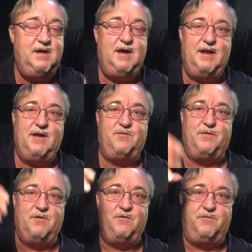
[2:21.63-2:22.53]
And that's what
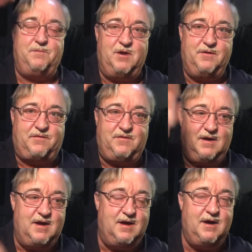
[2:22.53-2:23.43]
those bolts uh,
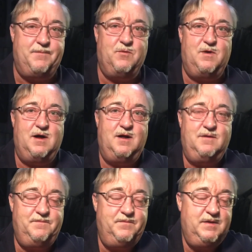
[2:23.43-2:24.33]
up the
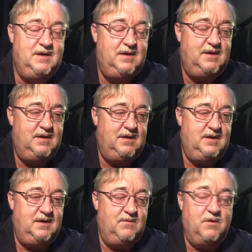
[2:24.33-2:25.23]
wall
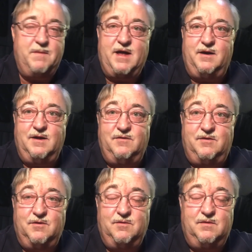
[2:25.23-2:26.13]
were mounted
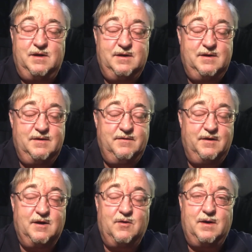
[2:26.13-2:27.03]
into. They
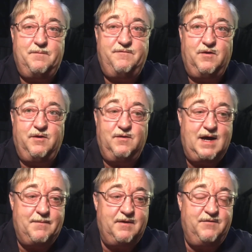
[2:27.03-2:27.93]
go up further
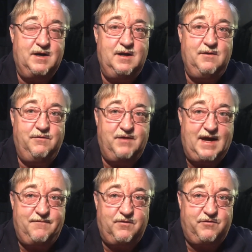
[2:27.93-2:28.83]
up. And if I'm going to use
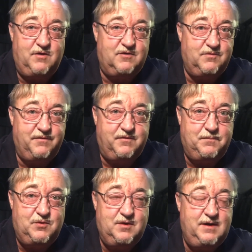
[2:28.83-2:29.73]
that for structural
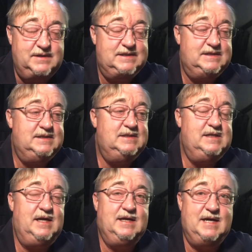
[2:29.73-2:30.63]
support,
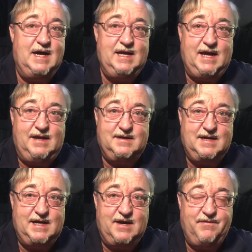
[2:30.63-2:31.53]
kind of hate to
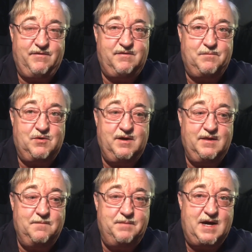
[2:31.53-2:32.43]
cut out the support in
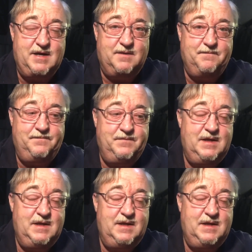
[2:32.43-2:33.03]
the bottom.